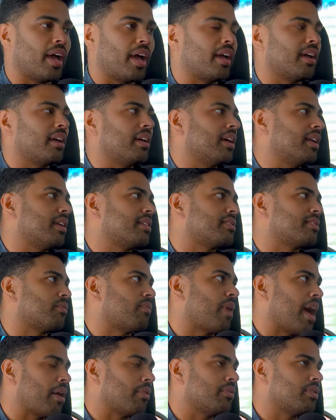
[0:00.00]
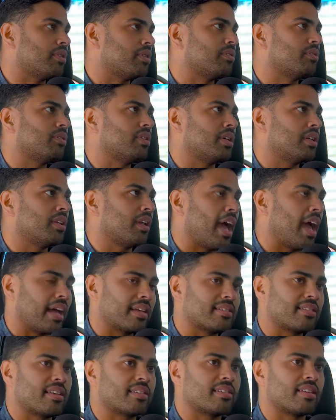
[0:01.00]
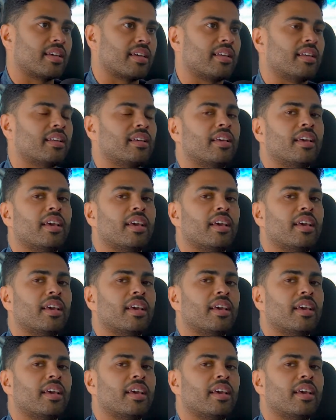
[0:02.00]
Right. And it's around you and you can access it.